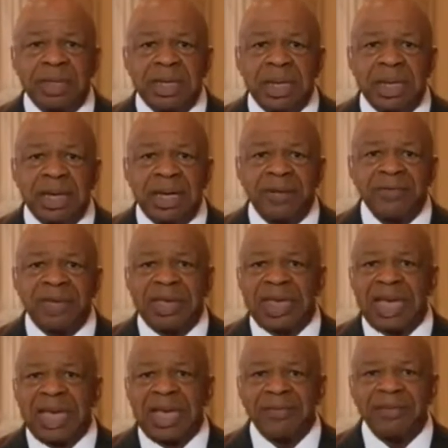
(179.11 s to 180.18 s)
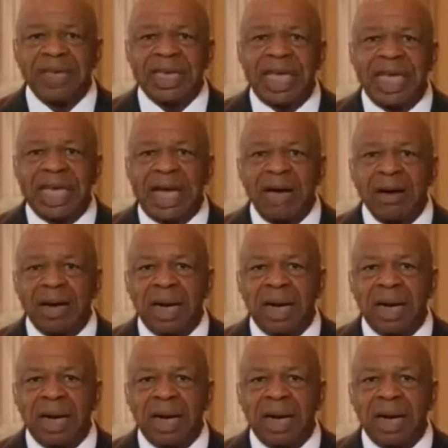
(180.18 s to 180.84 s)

the FAA.